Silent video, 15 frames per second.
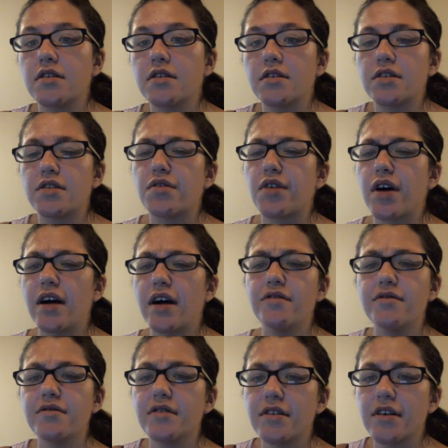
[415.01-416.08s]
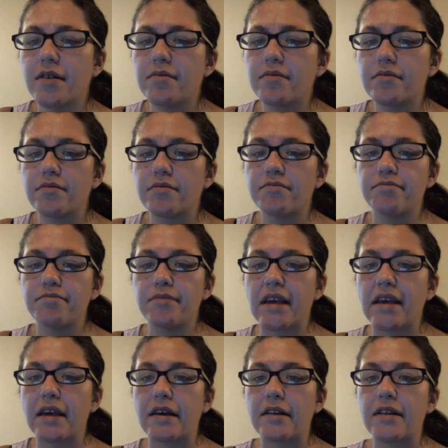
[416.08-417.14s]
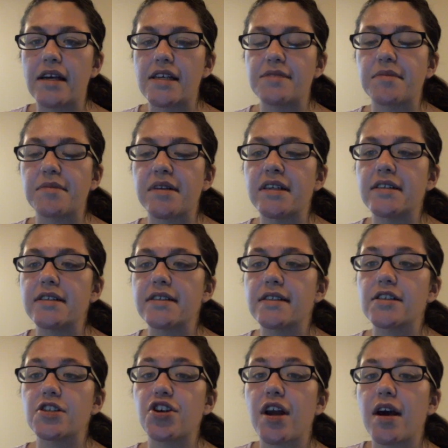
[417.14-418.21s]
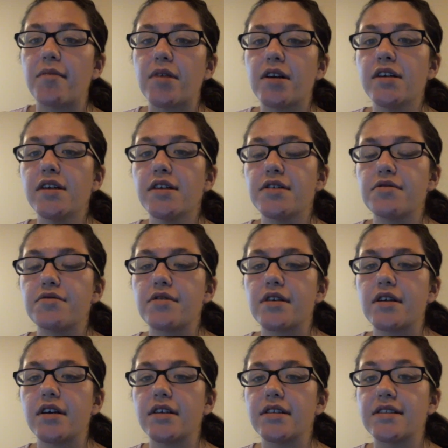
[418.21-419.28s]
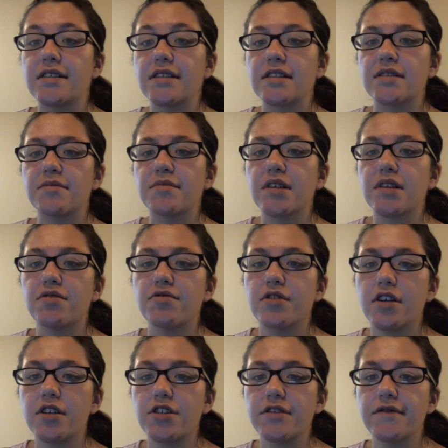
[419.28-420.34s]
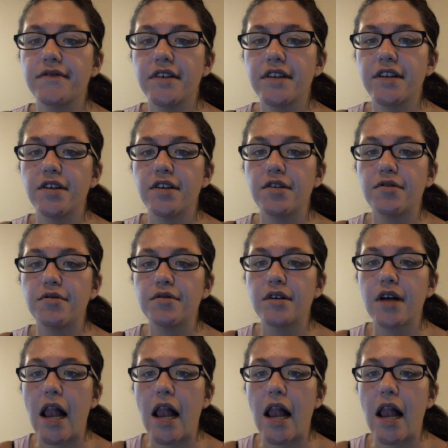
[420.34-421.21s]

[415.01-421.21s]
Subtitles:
So I'm making a last-minute decision. I'm going to do a system introduction video